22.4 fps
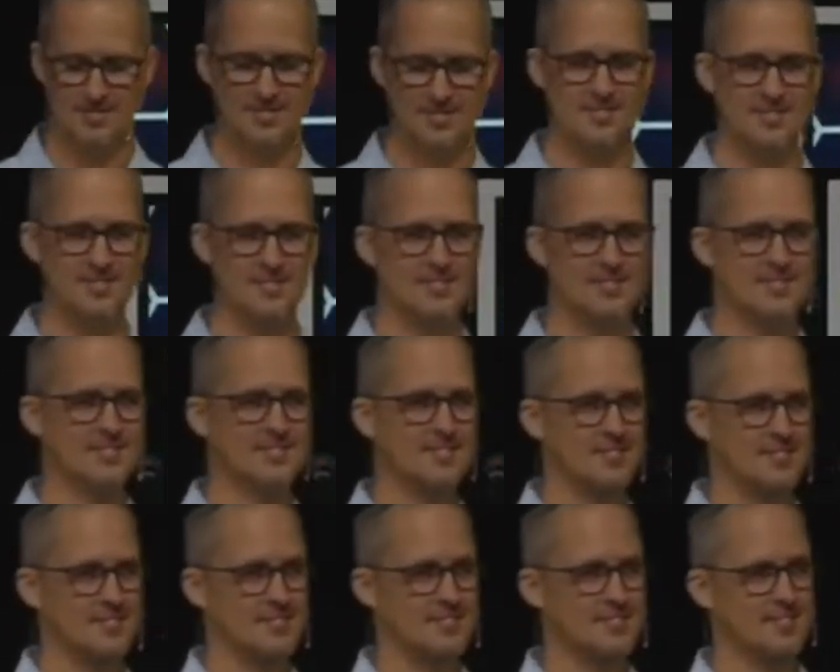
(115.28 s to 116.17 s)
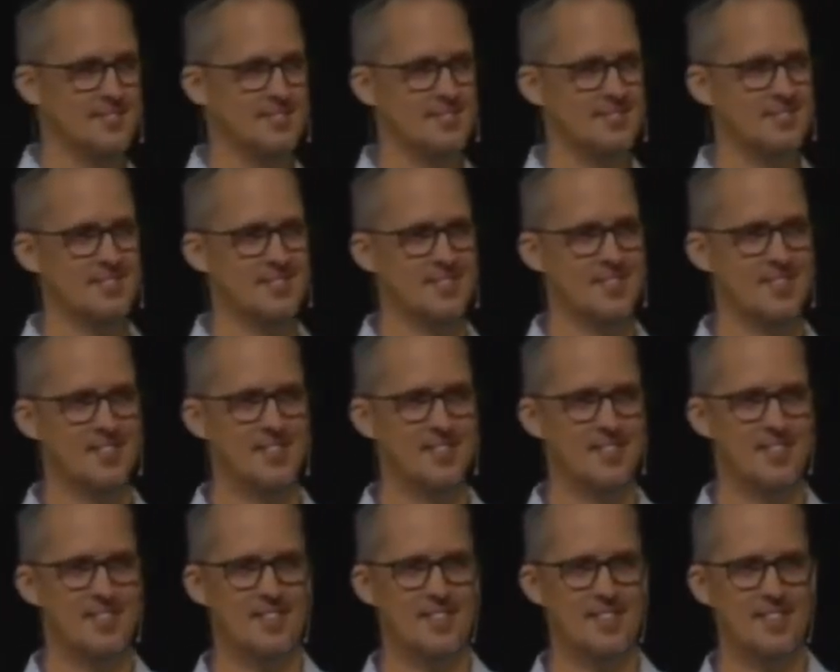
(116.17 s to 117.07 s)

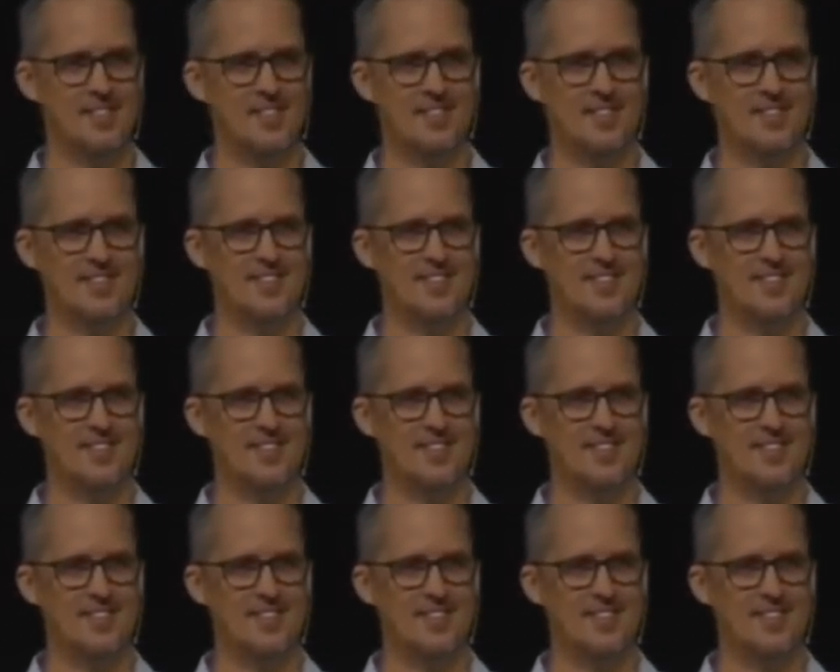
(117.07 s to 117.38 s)
(no one is talking)